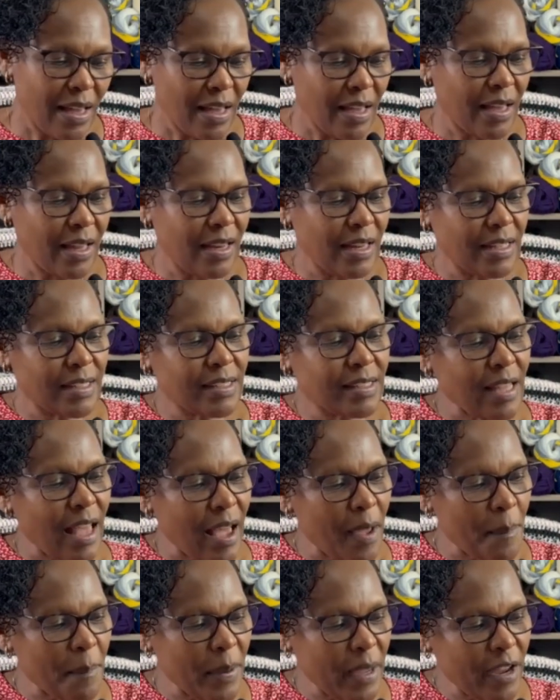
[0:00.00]
and it's
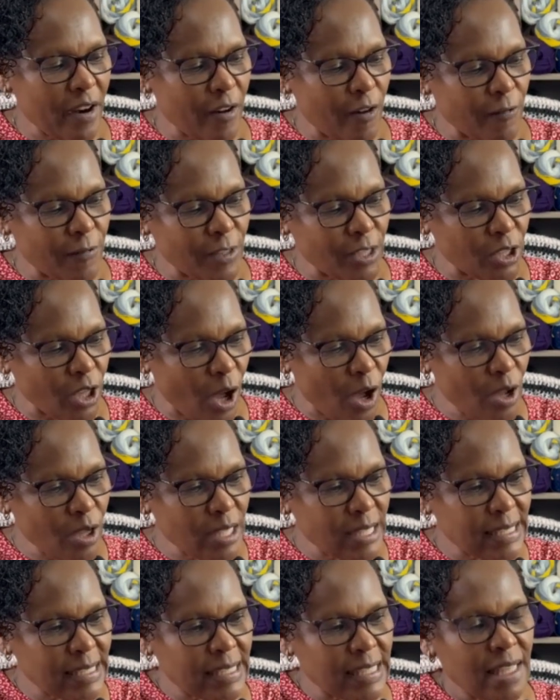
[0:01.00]
a pair of
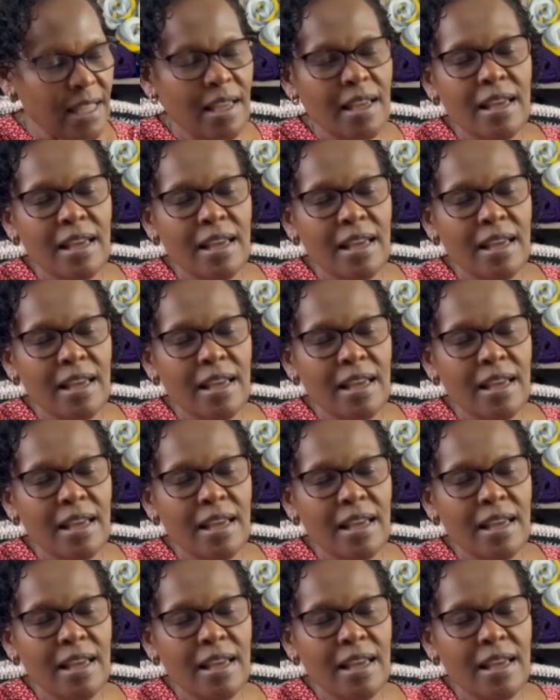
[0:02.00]
socks.